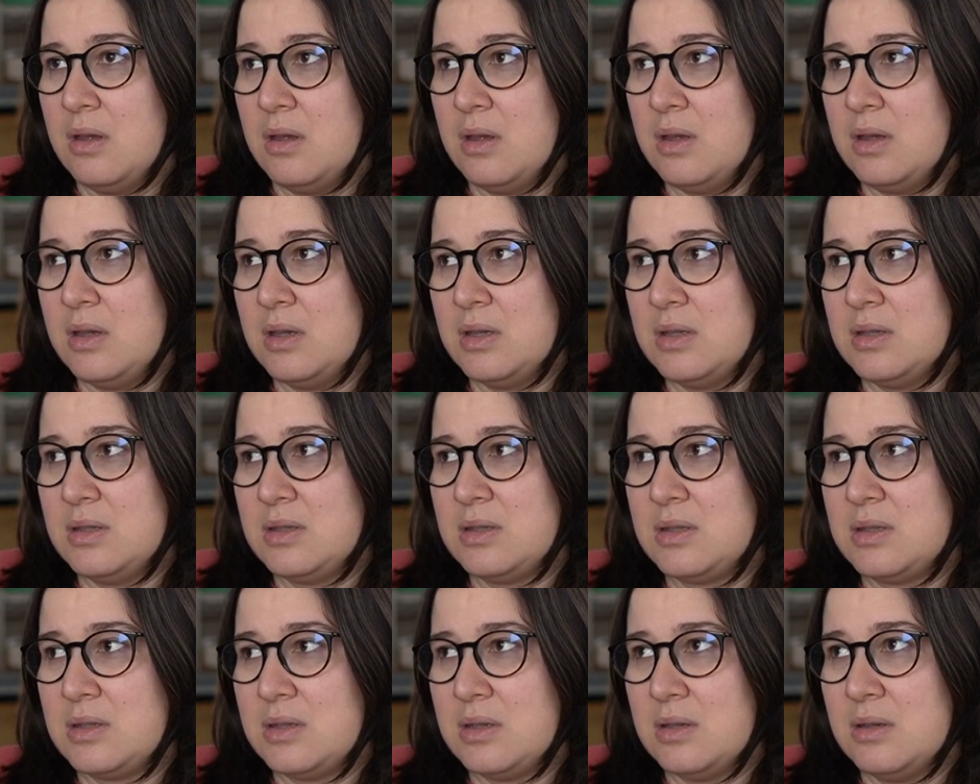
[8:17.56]

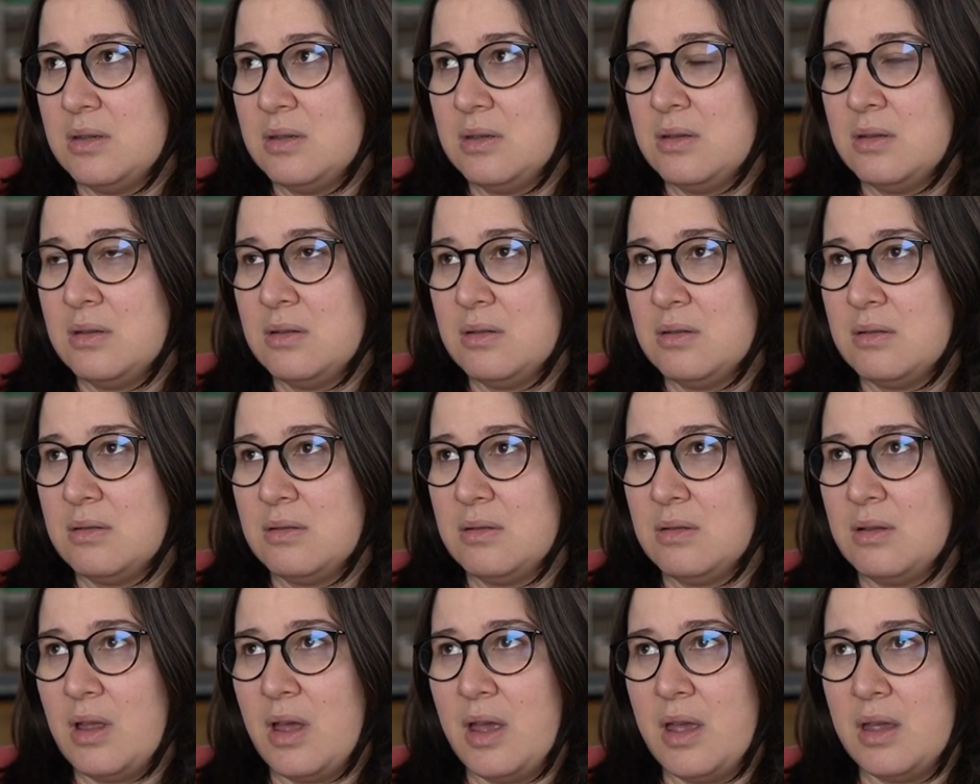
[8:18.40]
is
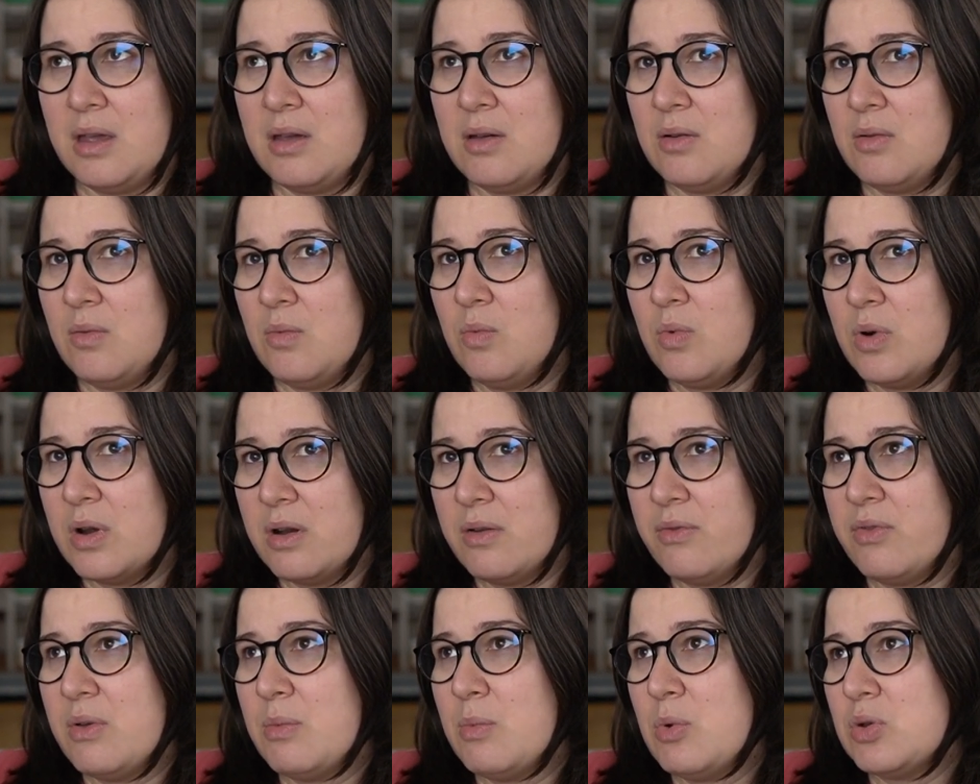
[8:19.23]
like one
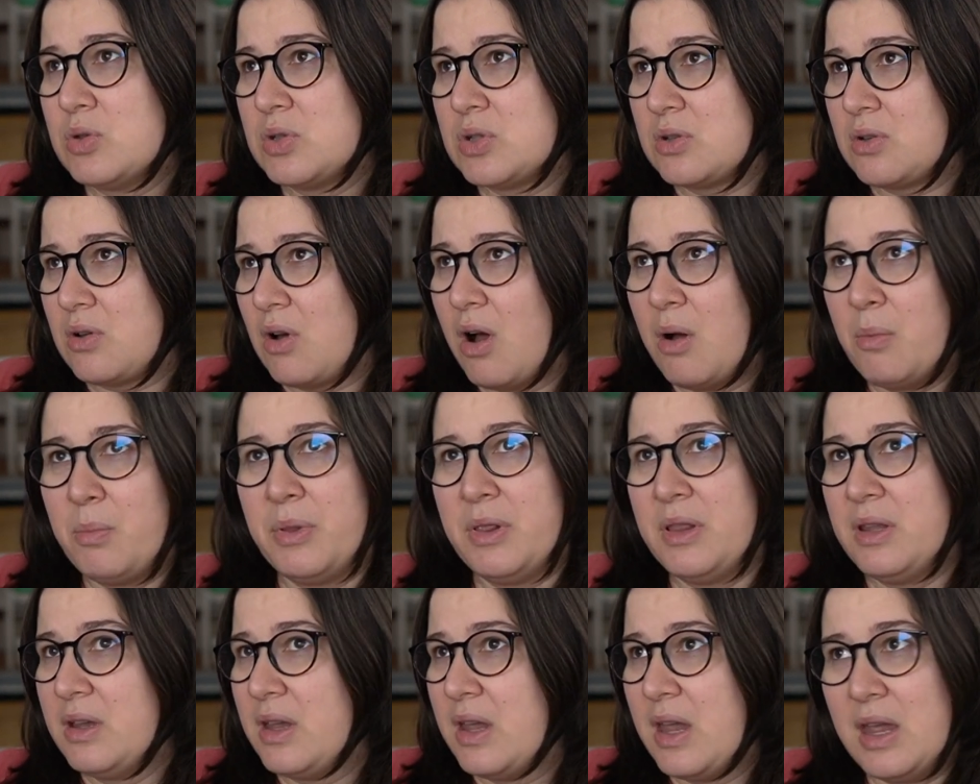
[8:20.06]
of the most
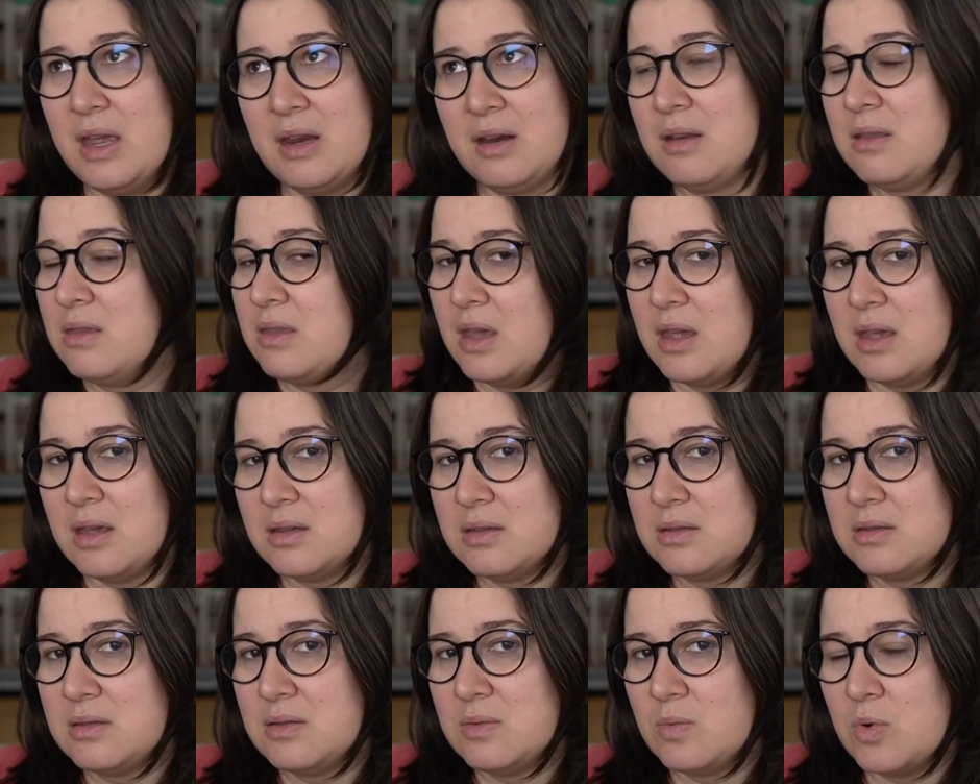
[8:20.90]
complicated
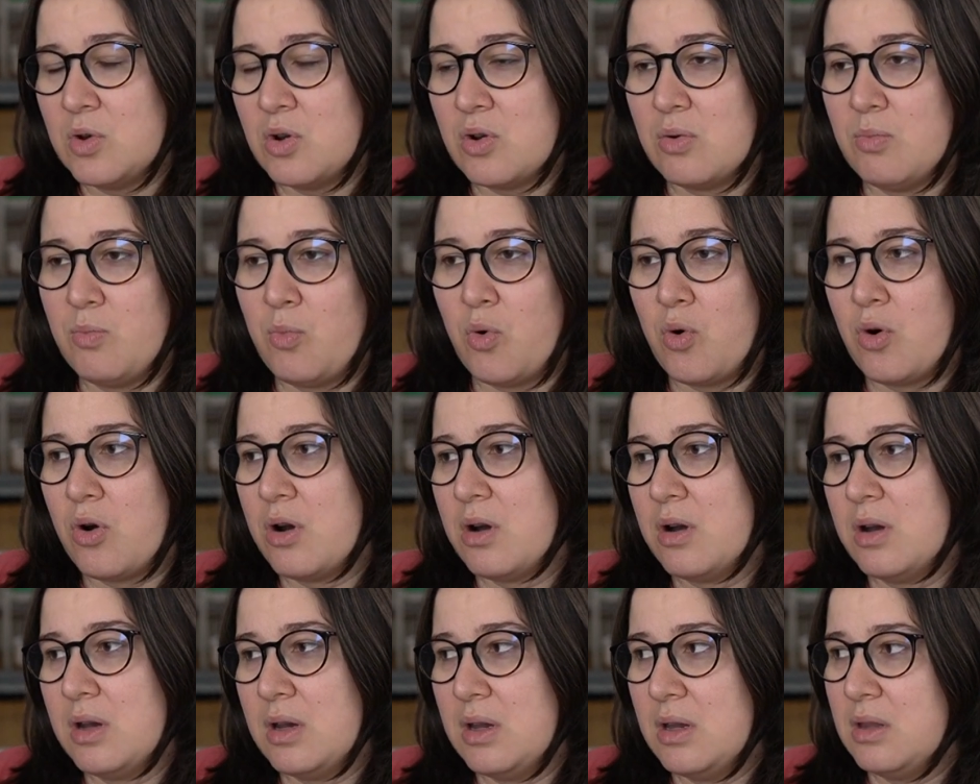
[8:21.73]
things when you're
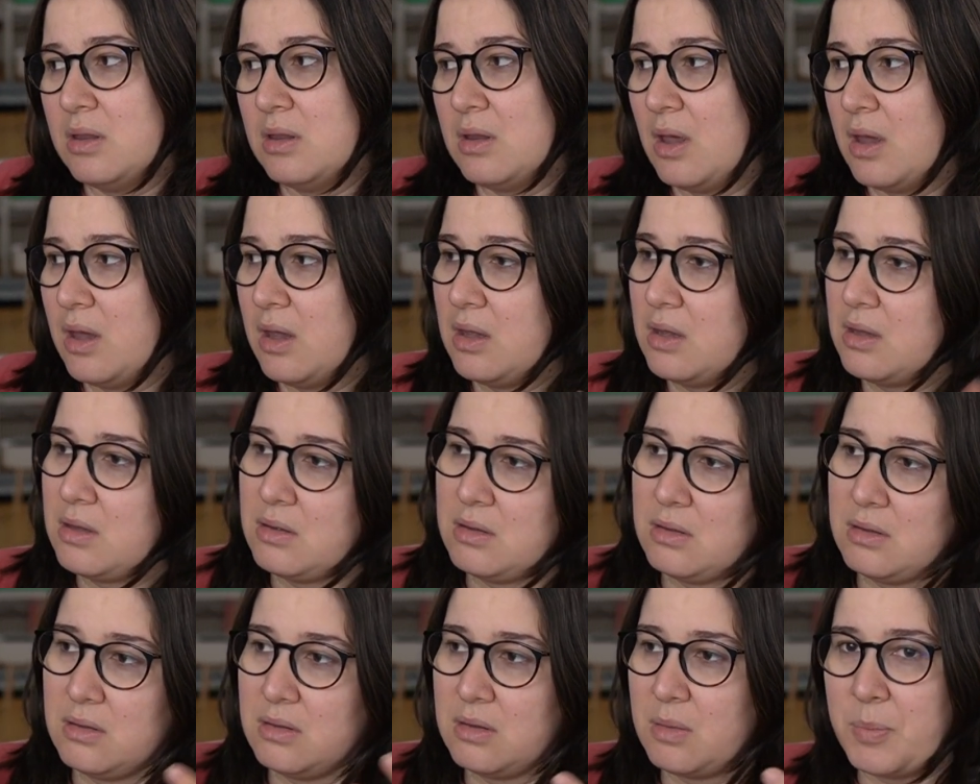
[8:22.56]
born in like
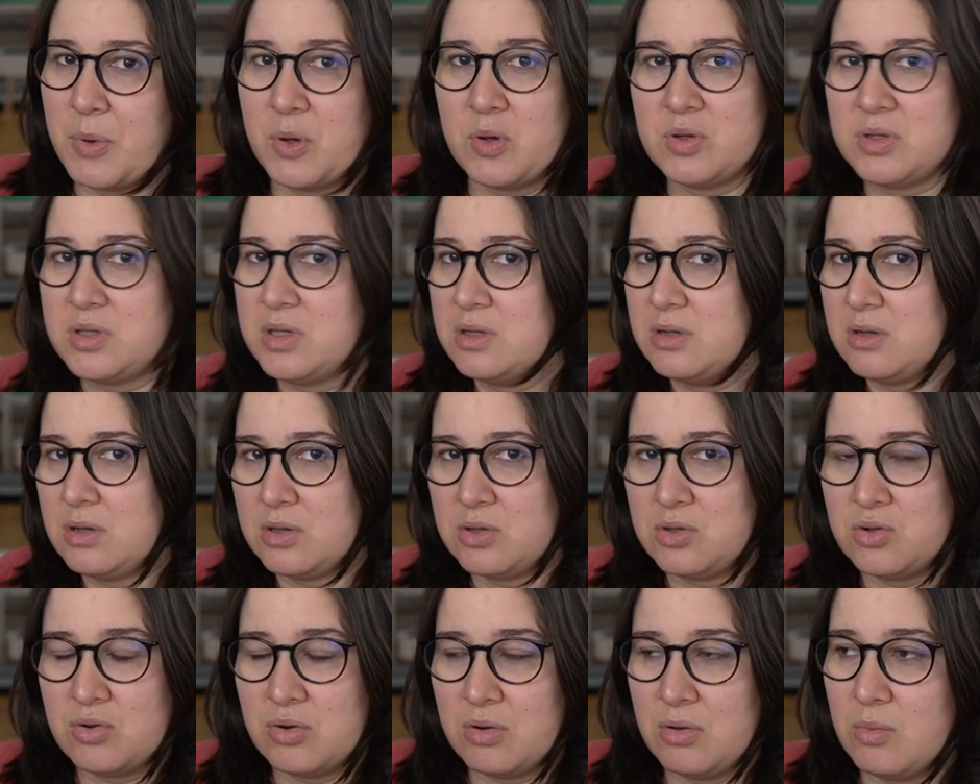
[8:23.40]
the
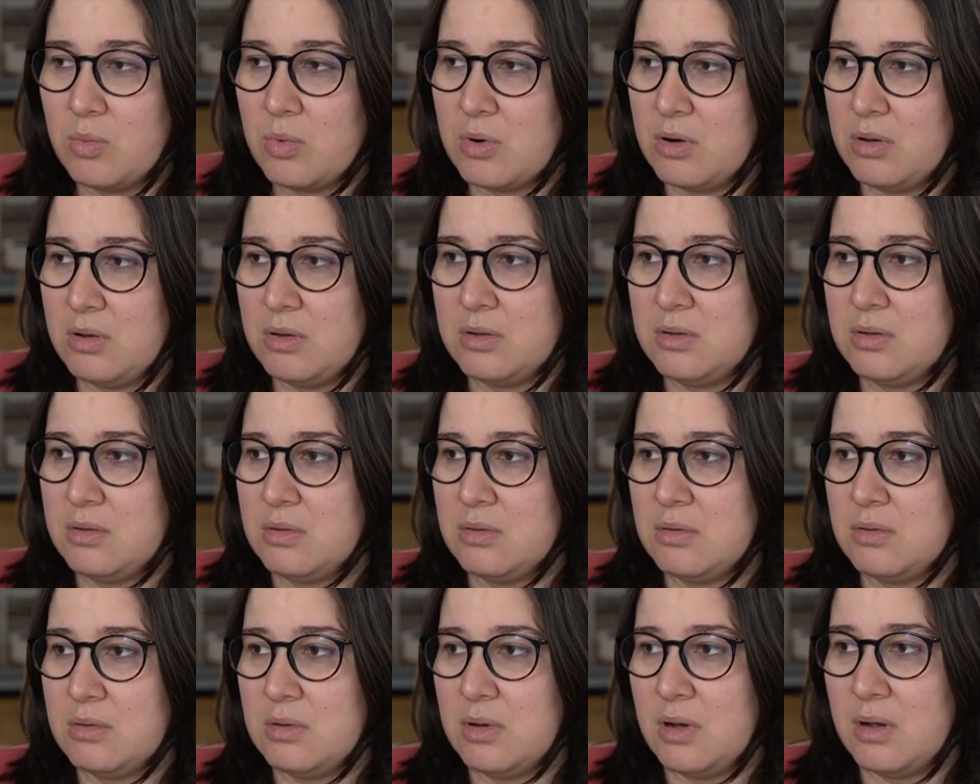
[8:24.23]
post-industrial world,
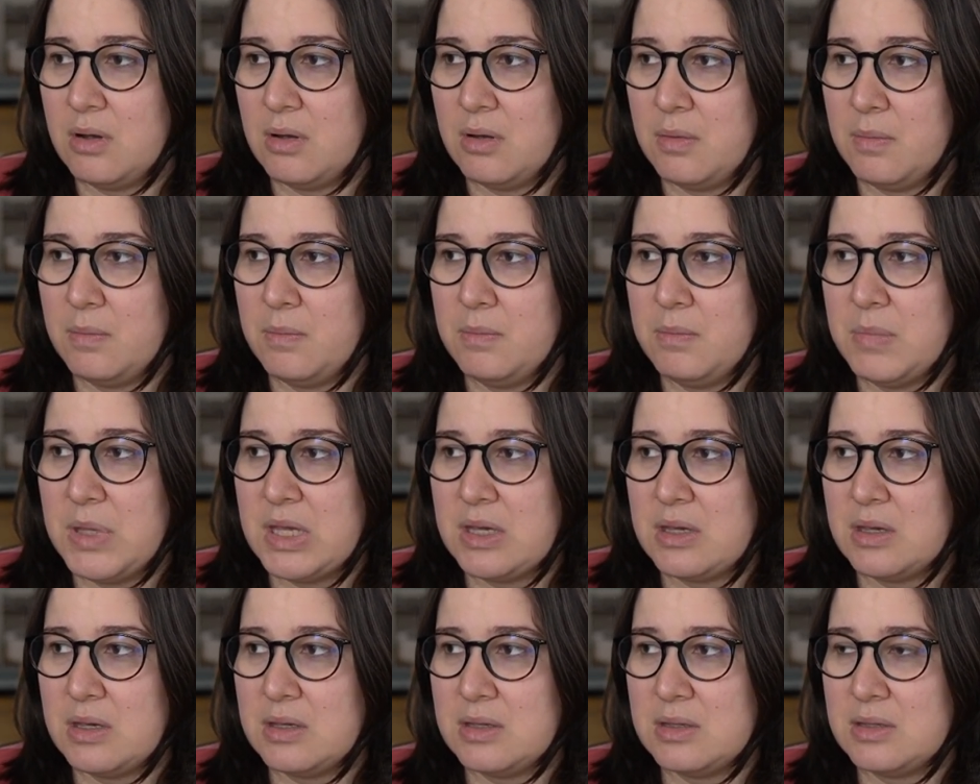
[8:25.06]

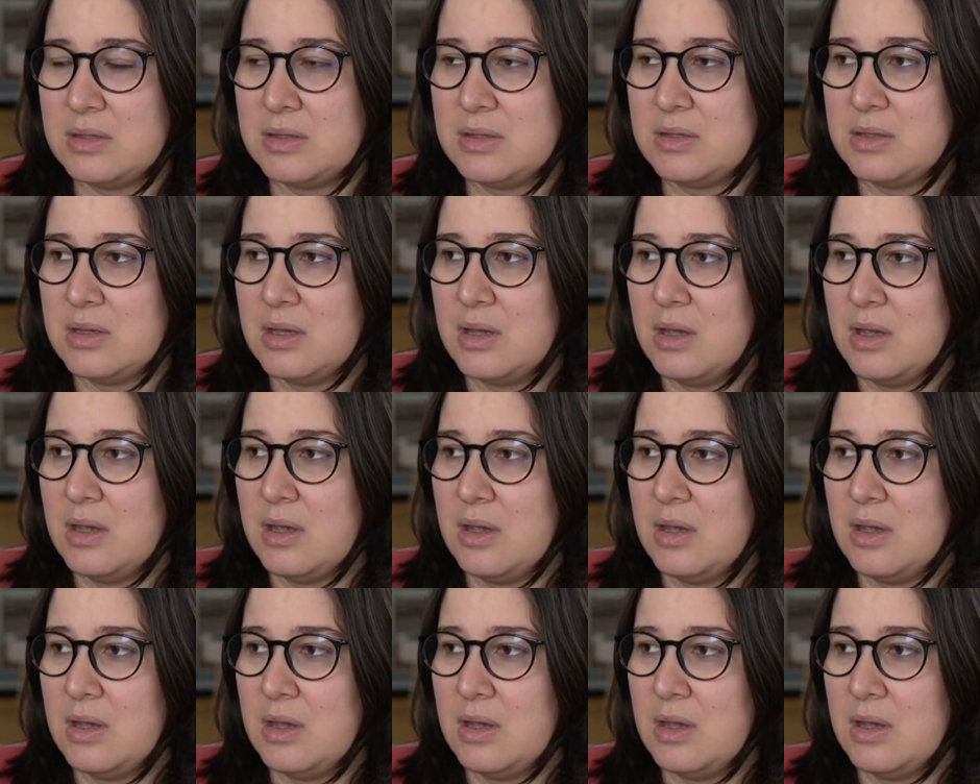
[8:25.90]
because